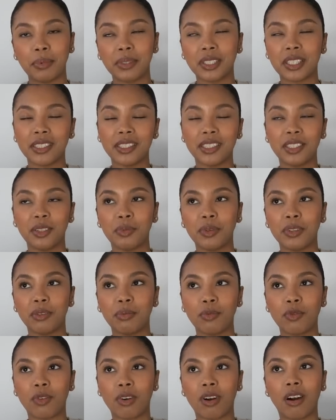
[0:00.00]
it's a little bit
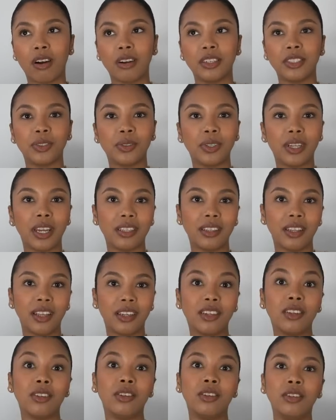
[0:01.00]
more hard to get
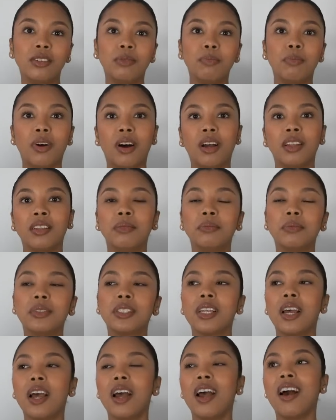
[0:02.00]
like good
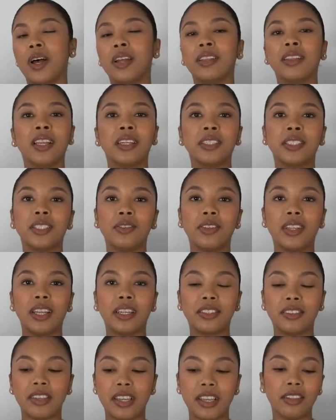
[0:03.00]
bottoms unless you
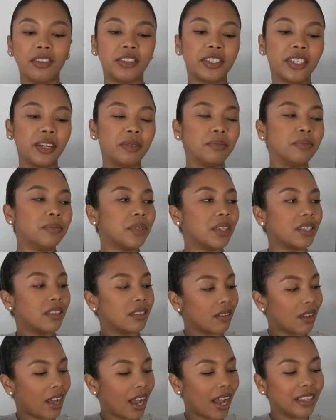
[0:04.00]
like tailor them, but
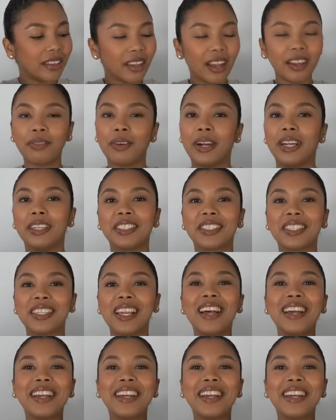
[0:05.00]
I digress.